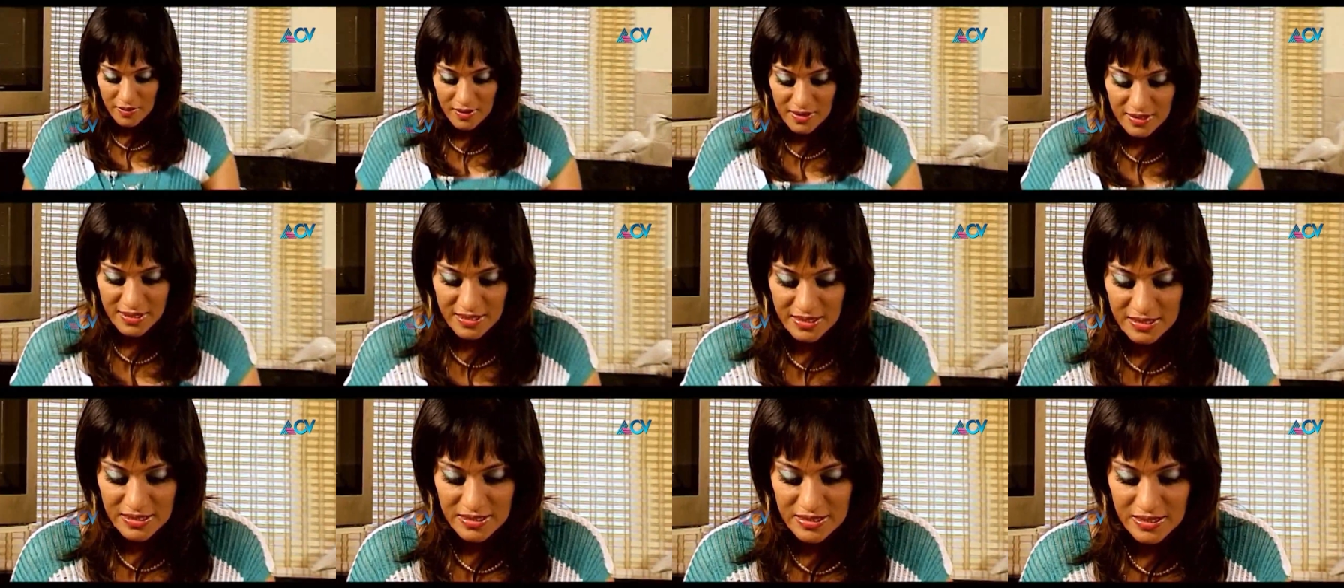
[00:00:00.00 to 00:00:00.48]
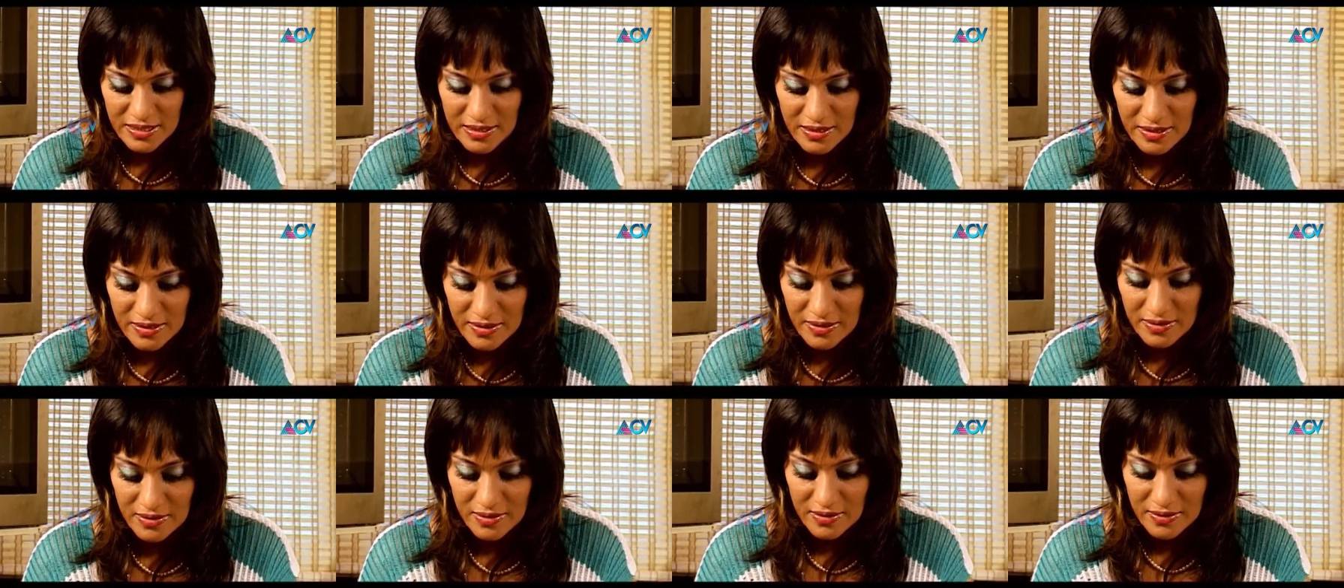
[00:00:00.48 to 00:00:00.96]
This
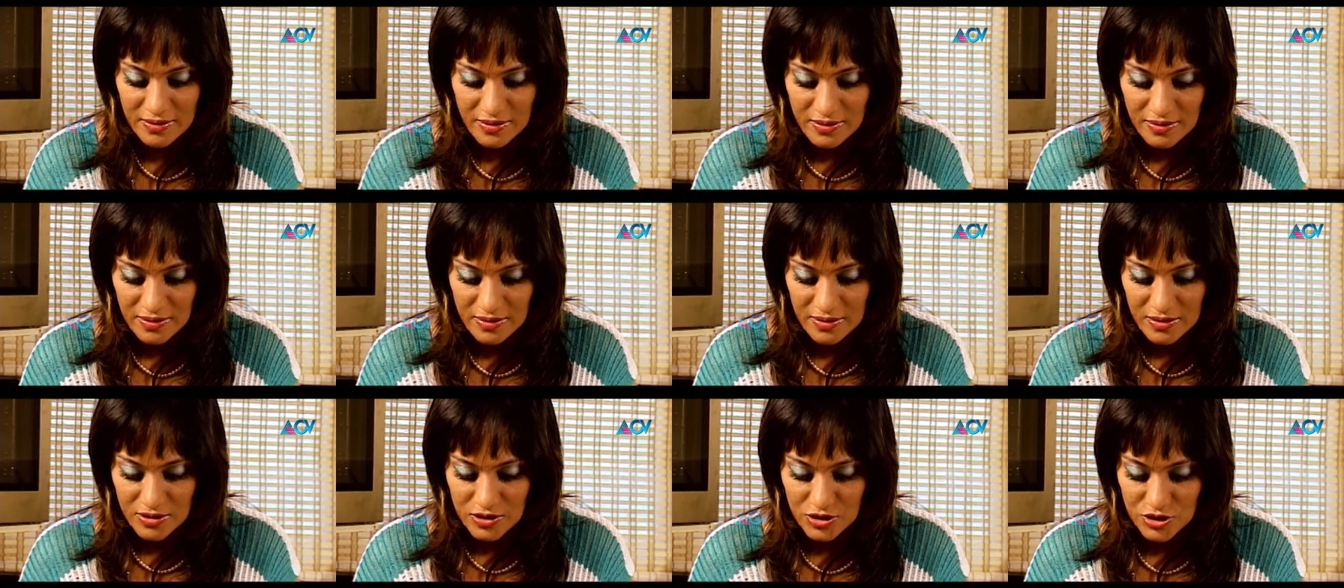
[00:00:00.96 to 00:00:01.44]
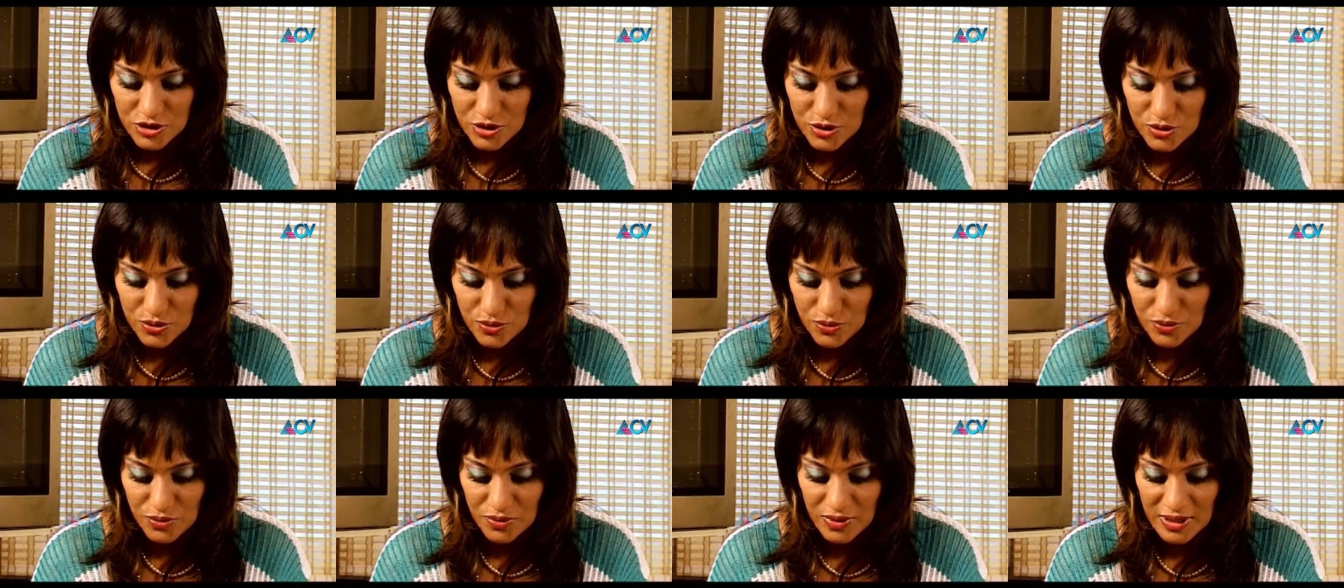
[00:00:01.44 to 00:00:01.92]
is
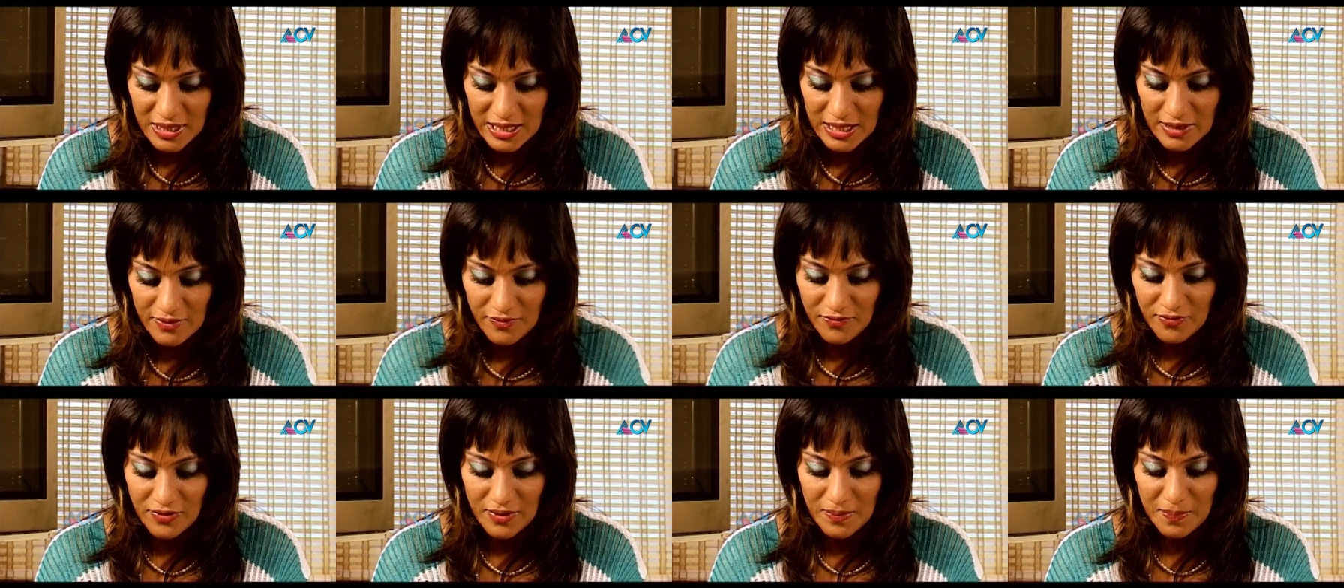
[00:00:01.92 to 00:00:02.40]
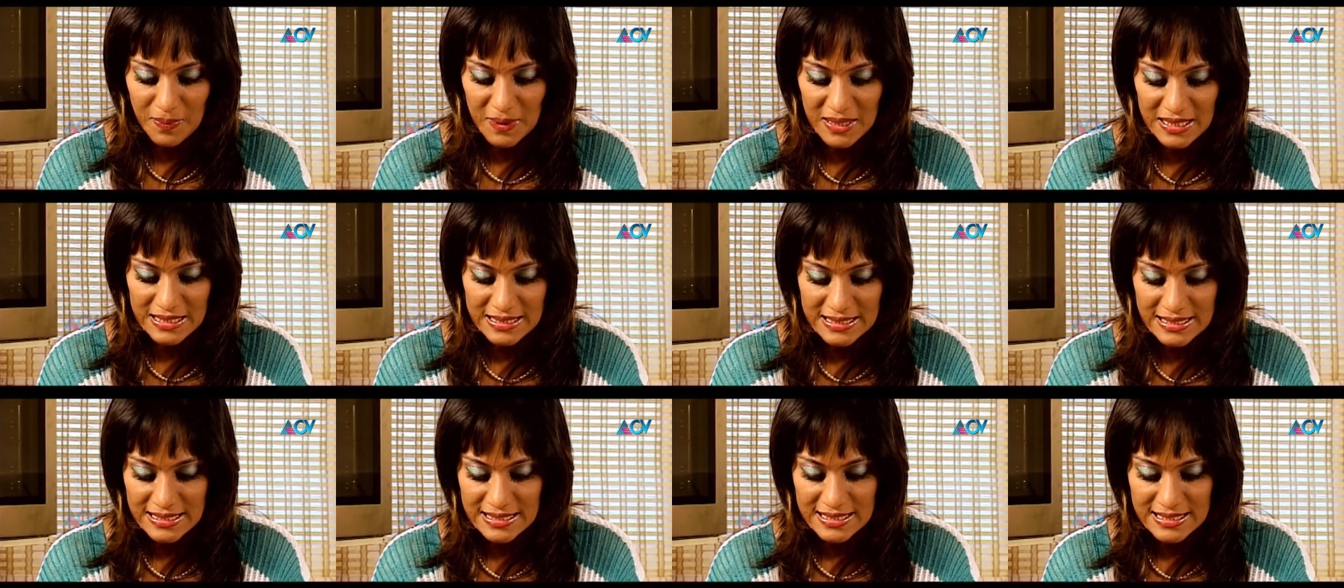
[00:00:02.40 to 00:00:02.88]
to give the
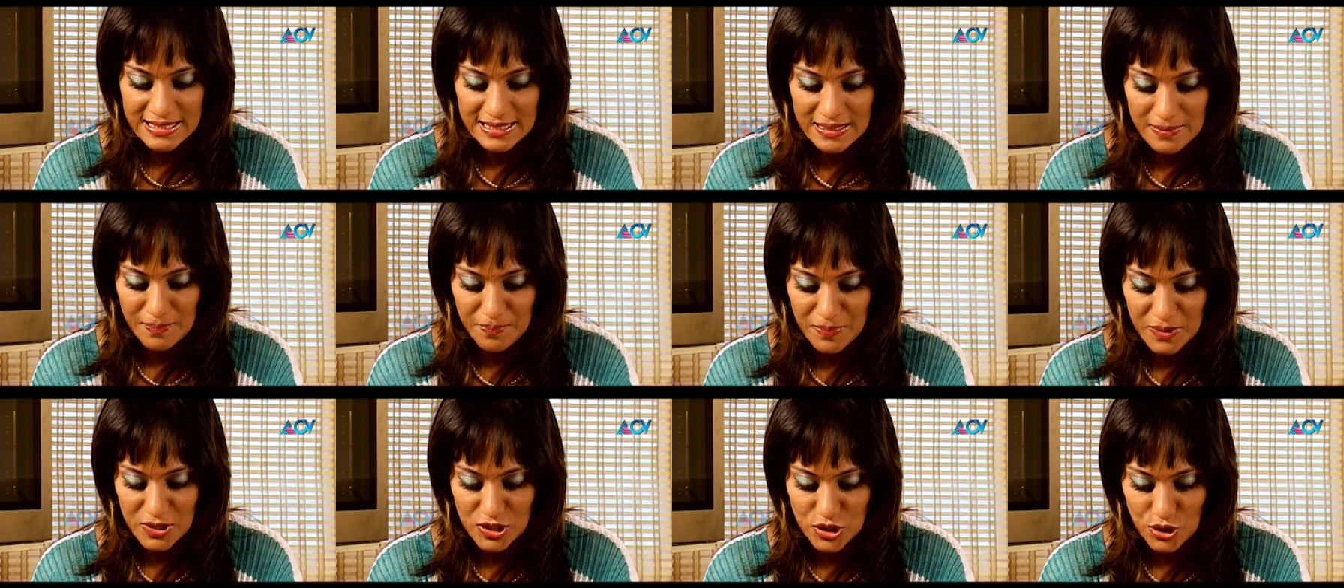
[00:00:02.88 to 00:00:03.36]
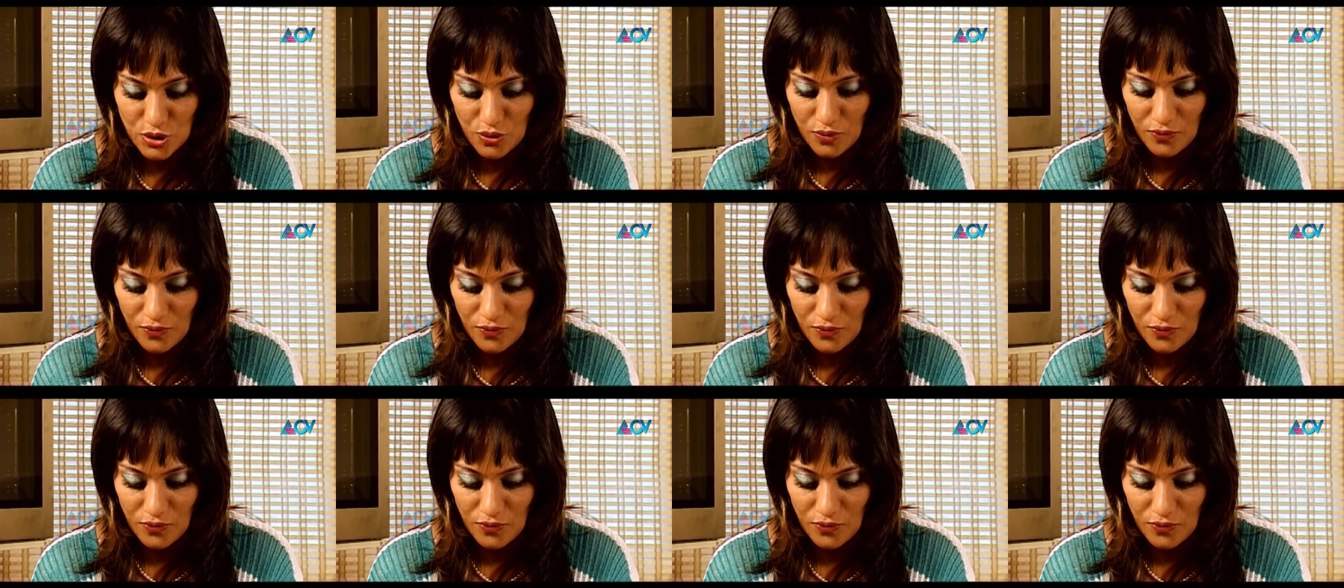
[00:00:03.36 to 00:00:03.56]
pieces a bit